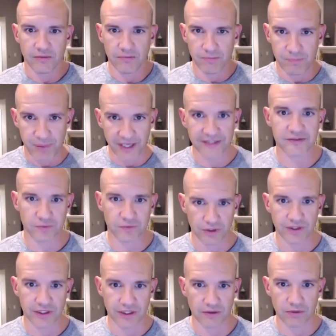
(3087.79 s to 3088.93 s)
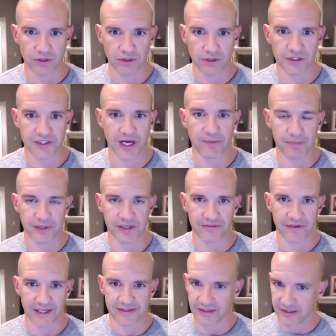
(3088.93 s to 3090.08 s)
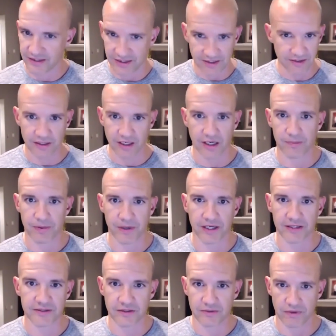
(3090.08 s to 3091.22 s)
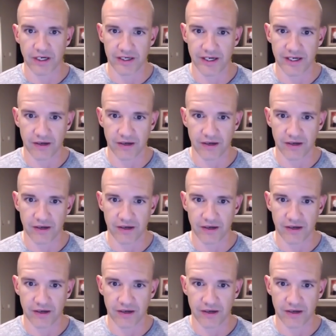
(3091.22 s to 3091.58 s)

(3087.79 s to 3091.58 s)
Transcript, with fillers: best working workshop and event in chiropractic right now.